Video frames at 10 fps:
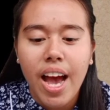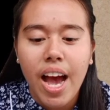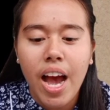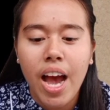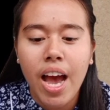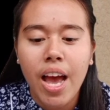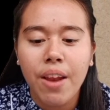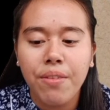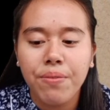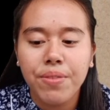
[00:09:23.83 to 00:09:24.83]

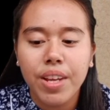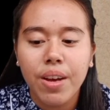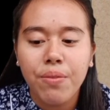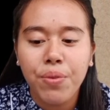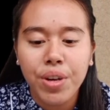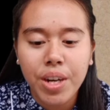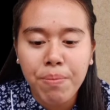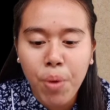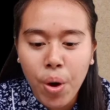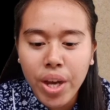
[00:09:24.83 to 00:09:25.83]
And for the
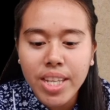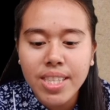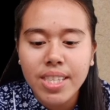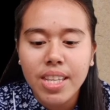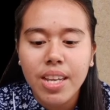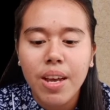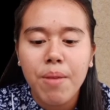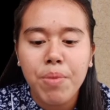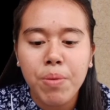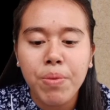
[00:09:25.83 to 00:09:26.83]
boys,
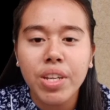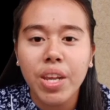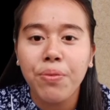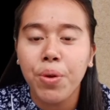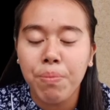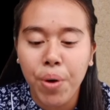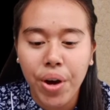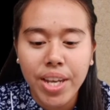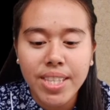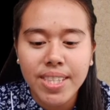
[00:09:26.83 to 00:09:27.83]
puberty for
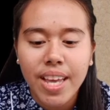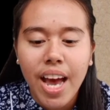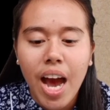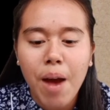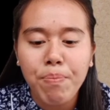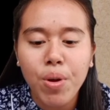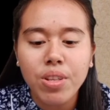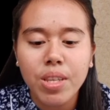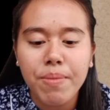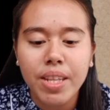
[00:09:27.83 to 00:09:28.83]
boys,
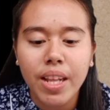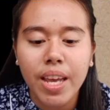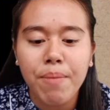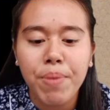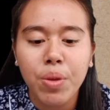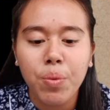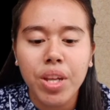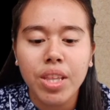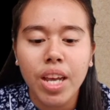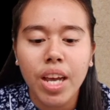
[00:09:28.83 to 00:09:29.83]
approximately
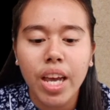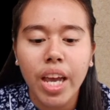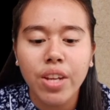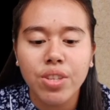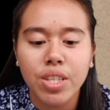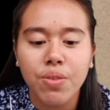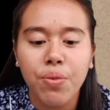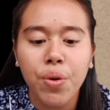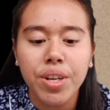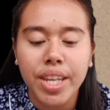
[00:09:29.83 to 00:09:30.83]
between the ages
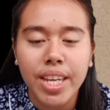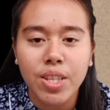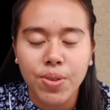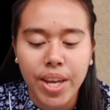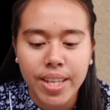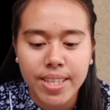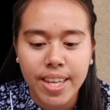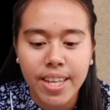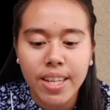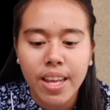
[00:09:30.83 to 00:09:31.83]
14 to
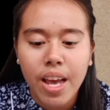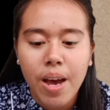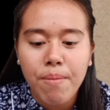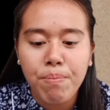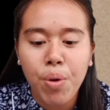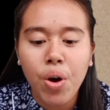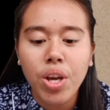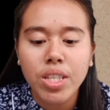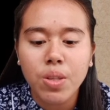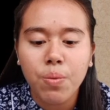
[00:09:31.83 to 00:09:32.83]
18,
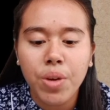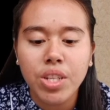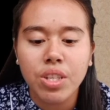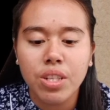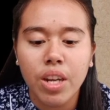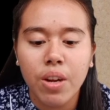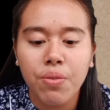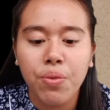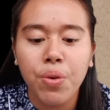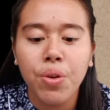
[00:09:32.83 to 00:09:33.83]
boys reach their
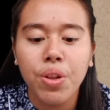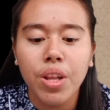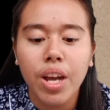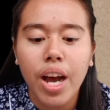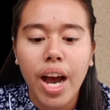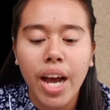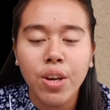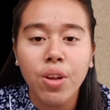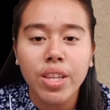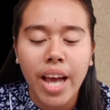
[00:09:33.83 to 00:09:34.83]
full
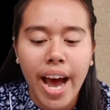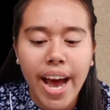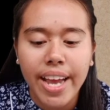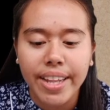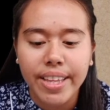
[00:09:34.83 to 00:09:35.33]
adult height.